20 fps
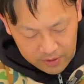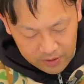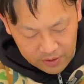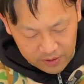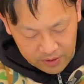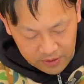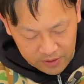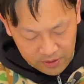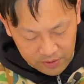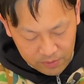
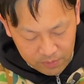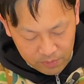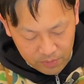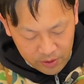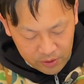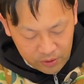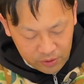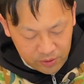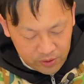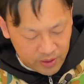just need to
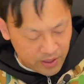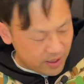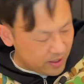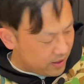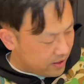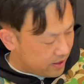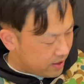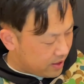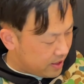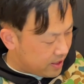make sure that
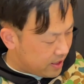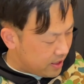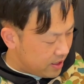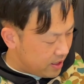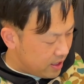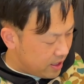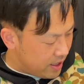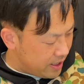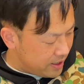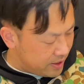I
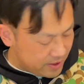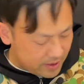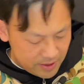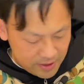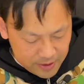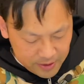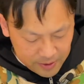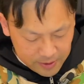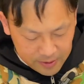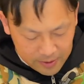align
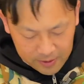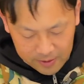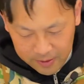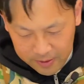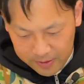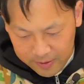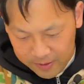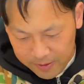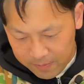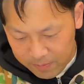this
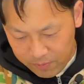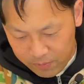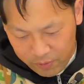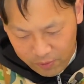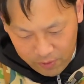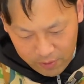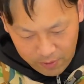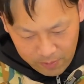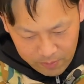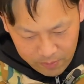
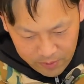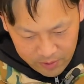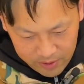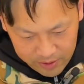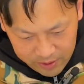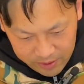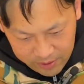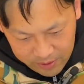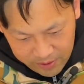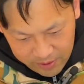
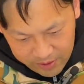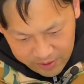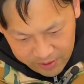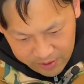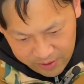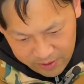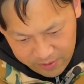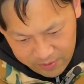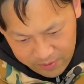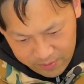properly so it
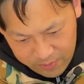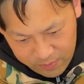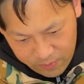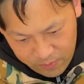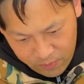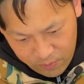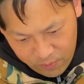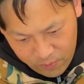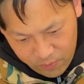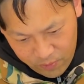doesn't look
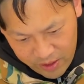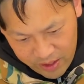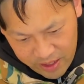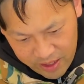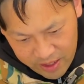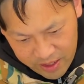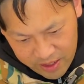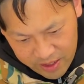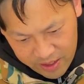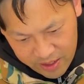
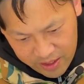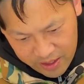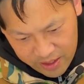weird.